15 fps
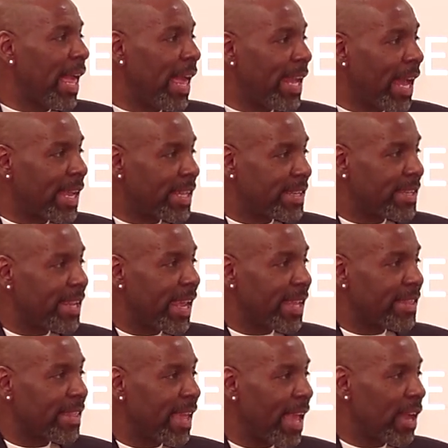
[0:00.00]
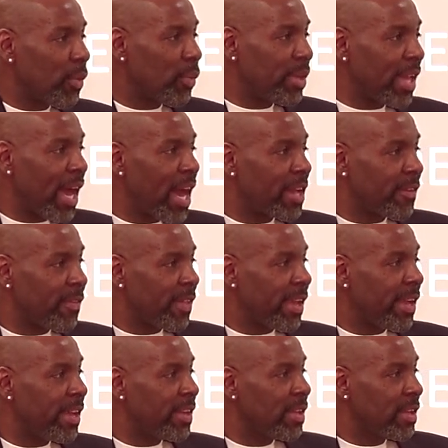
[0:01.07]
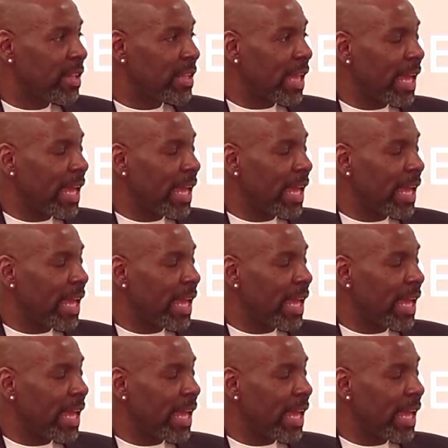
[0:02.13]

and I could take the equity out of there,